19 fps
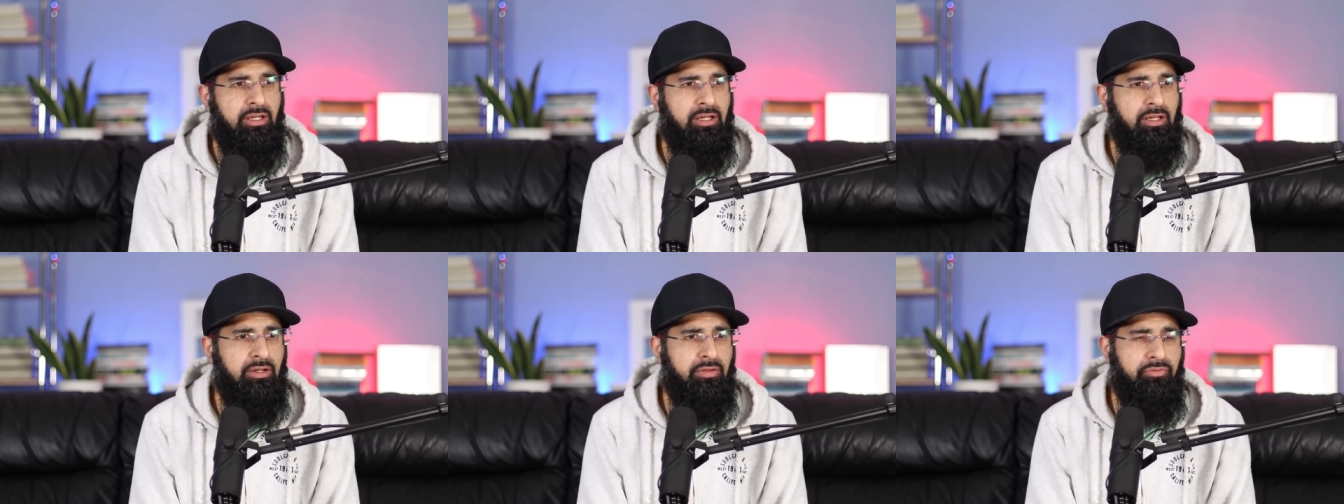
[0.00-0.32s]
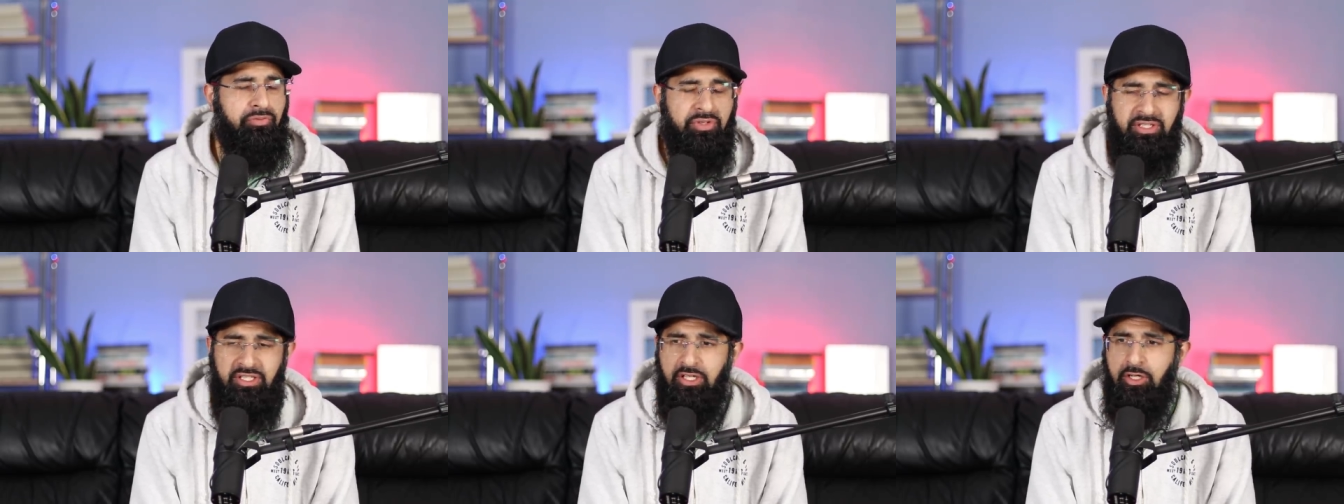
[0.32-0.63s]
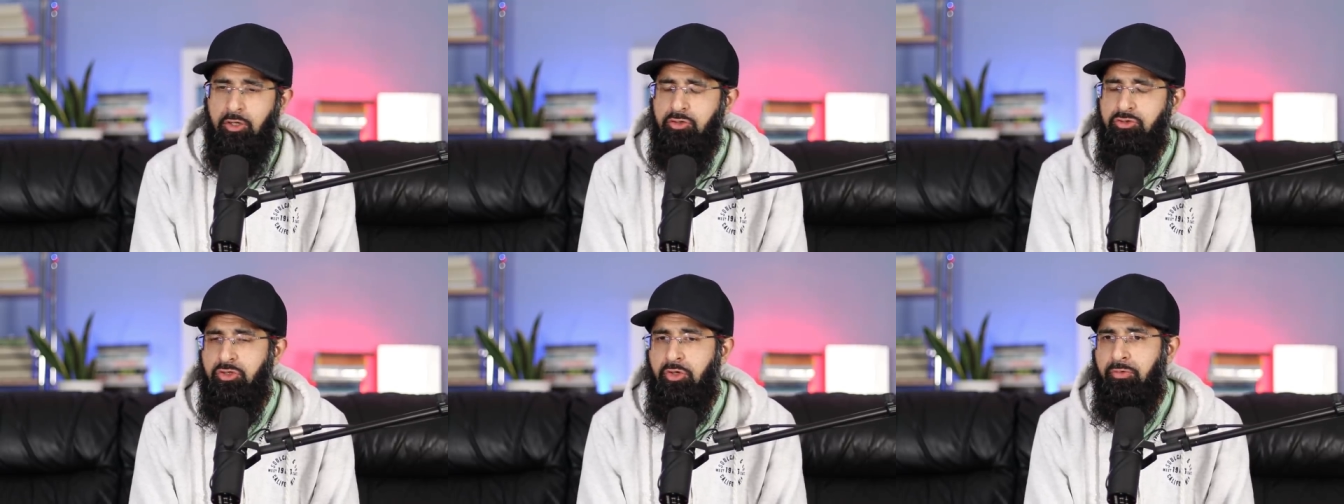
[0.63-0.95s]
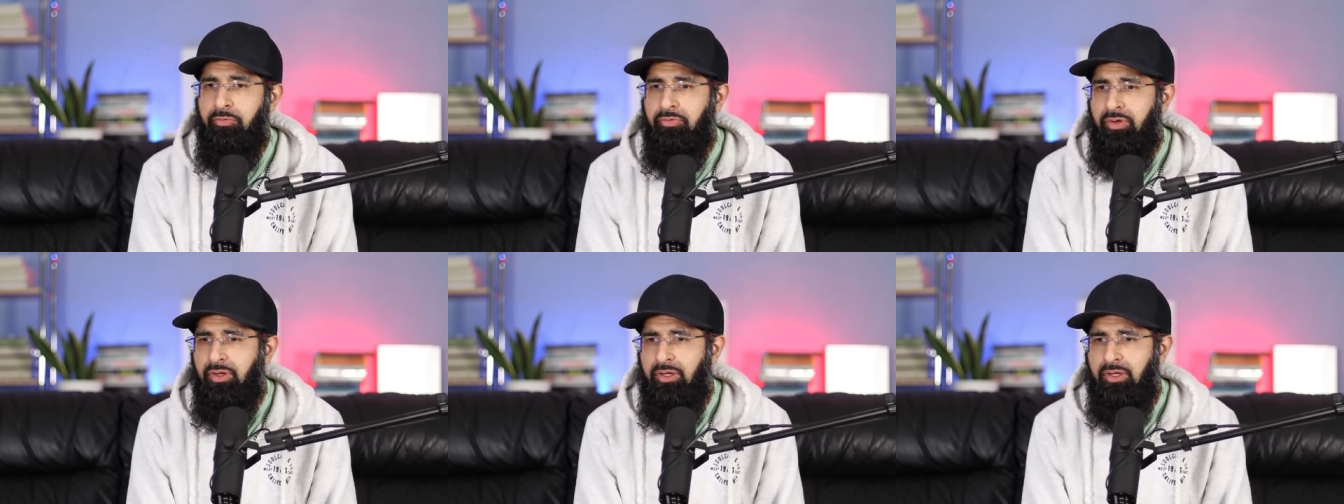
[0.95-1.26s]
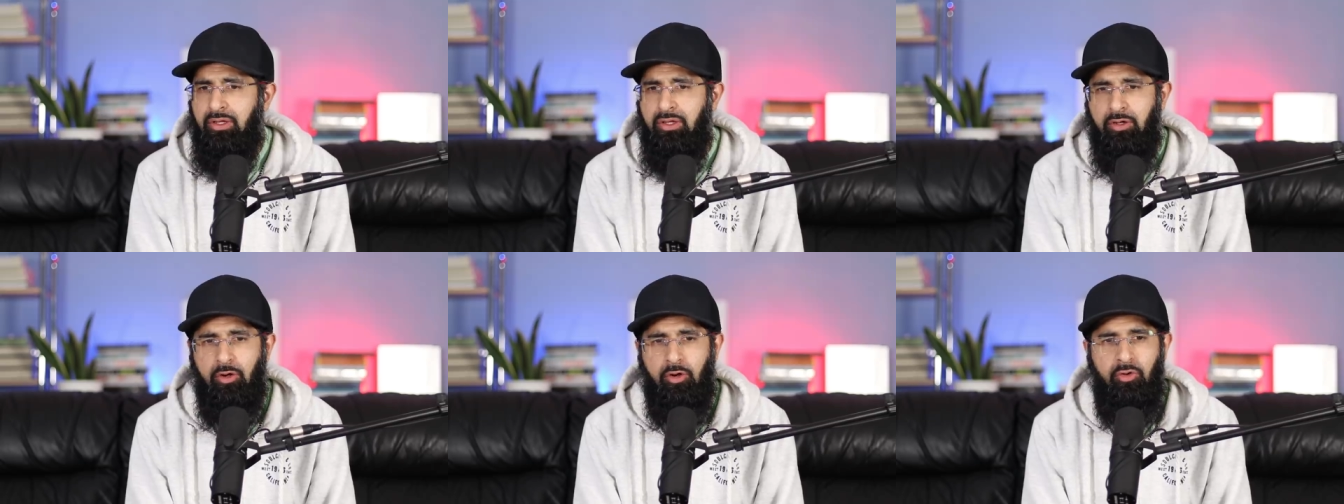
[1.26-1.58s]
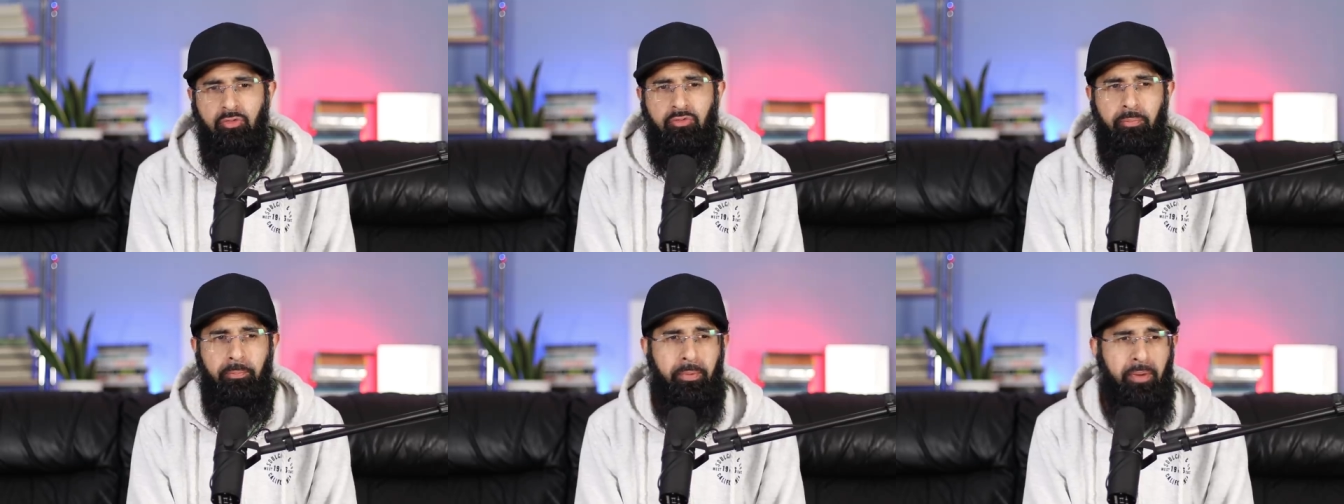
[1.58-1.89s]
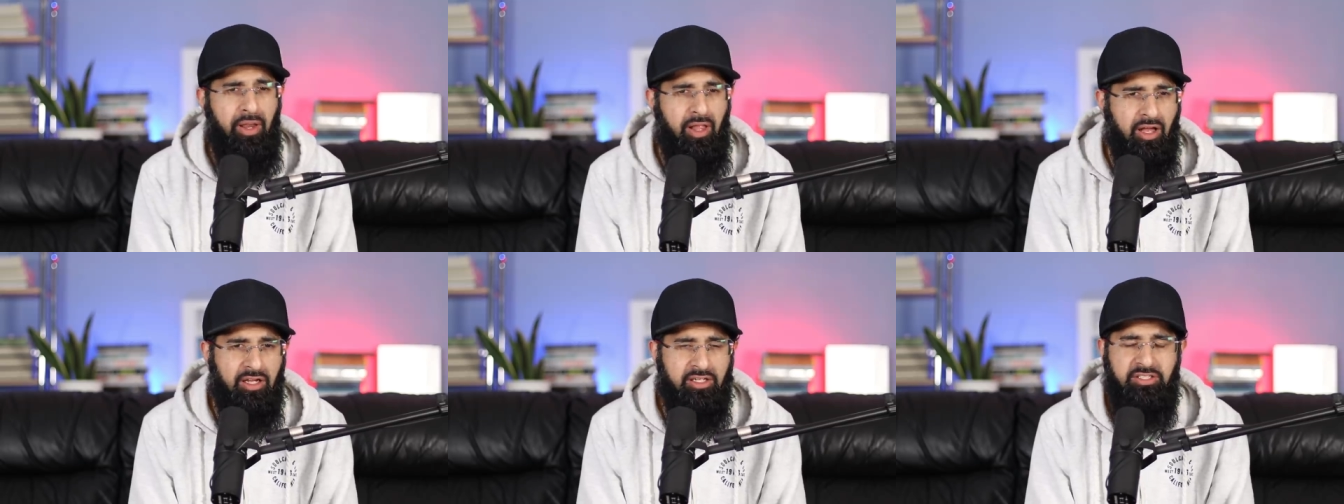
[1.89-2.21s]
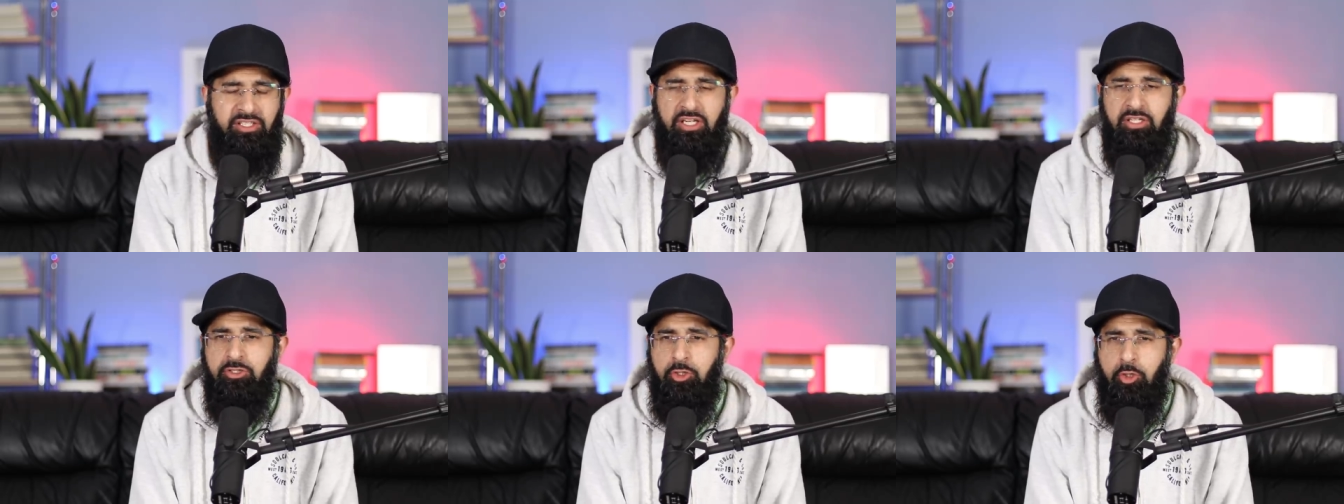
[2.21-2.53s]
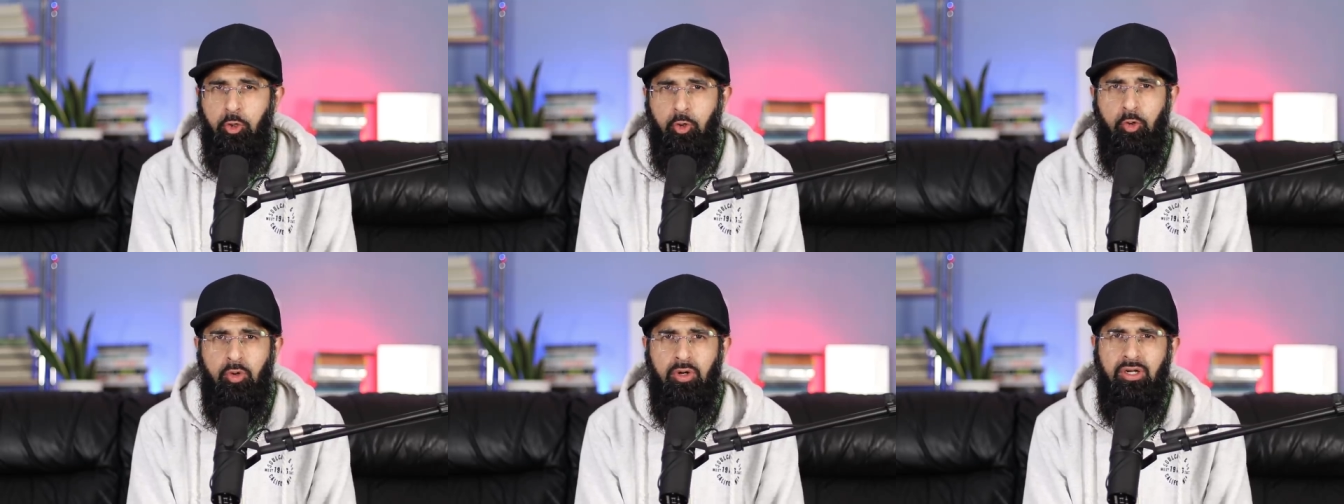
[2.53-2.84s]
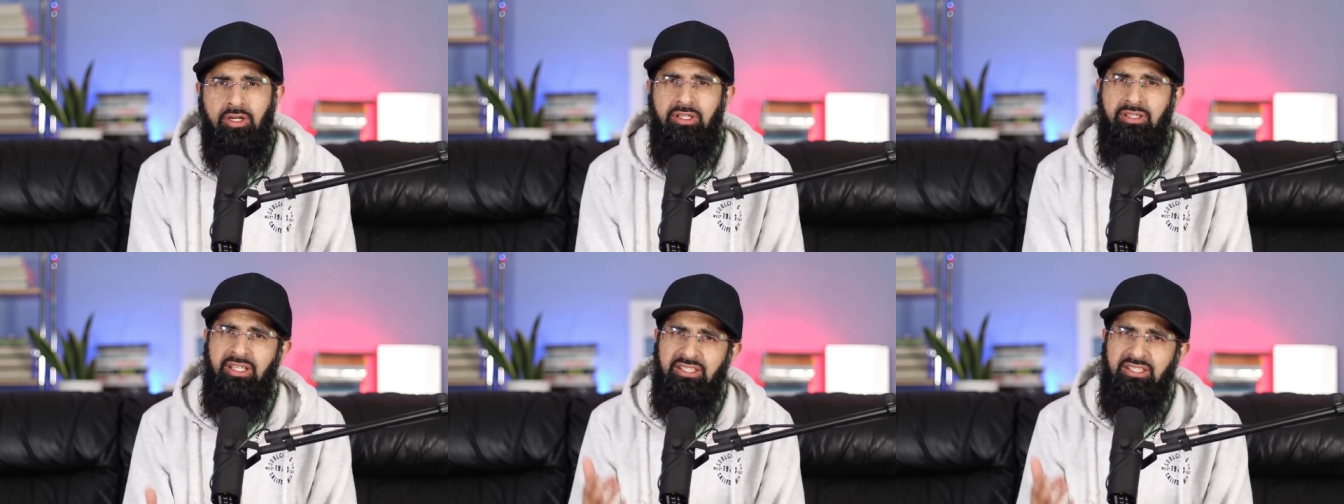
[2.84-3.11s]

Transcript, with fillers: uh, videos of of blood and gore.